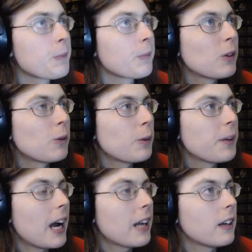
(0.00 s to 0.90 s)
what do we
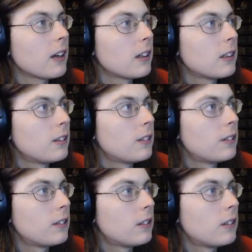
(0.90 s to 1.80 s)
got here?
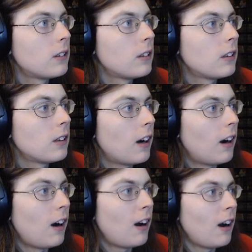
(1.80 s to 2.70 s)

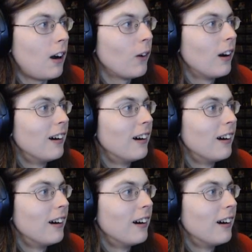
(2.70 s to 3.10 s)
Oh!